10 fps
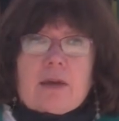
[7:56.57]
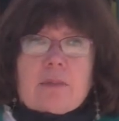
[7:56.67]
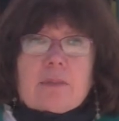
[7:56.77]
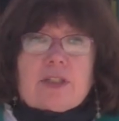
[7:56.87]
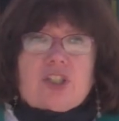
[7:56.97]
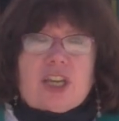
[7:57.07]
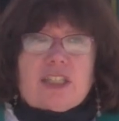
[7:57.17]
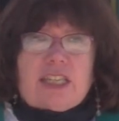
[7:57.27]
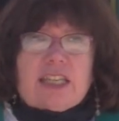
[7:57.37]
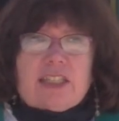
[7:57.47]
But
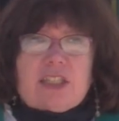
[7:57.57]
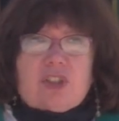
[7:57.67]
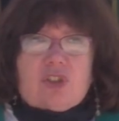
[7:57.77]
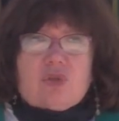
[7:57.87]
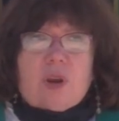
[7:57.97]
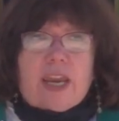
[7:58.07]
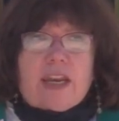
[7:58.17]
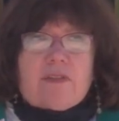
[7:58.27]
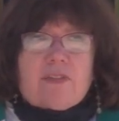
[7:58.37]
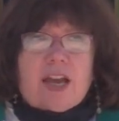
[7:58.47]
just as the strain
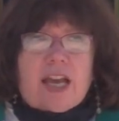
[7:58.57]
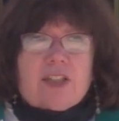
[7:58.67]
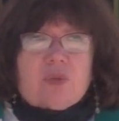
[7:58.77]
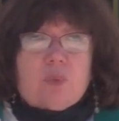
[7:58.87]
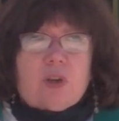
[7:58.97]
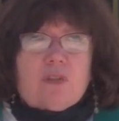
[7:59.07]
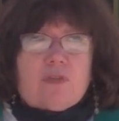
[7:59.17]
of God's will for